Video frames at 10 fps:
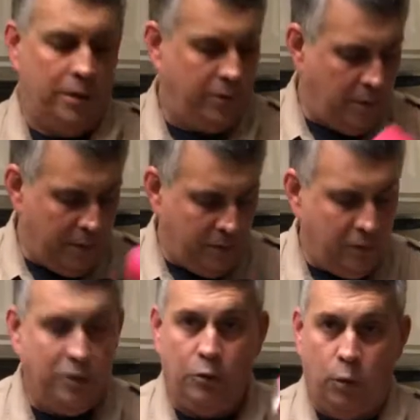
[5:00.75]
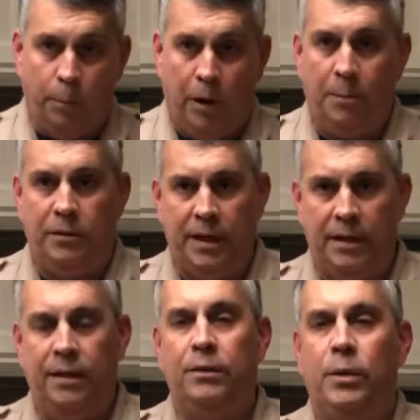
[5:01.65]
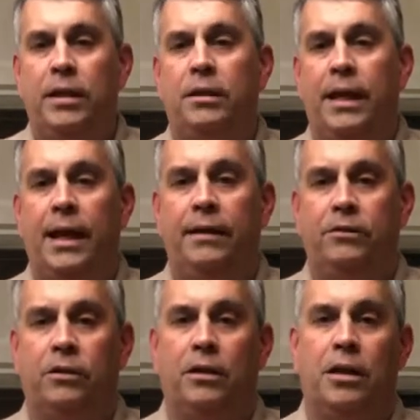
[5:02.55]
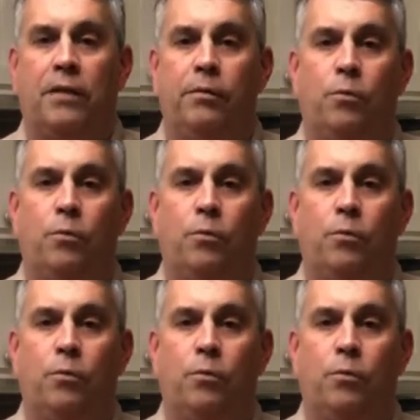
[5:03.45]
So this is a dual purpose. Anything that we can get that's going to cover